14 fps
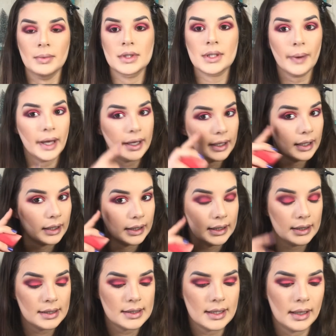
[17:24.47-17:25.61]
Let's go ahead and
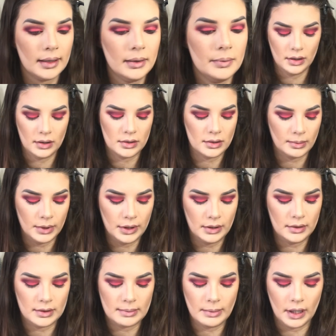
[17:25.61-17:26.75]
clean this up. So I'm gonna
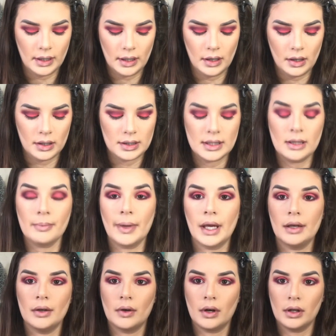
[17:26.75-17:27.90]
use my RCMA
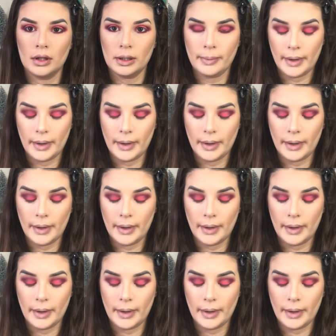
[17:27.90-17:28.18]
No Color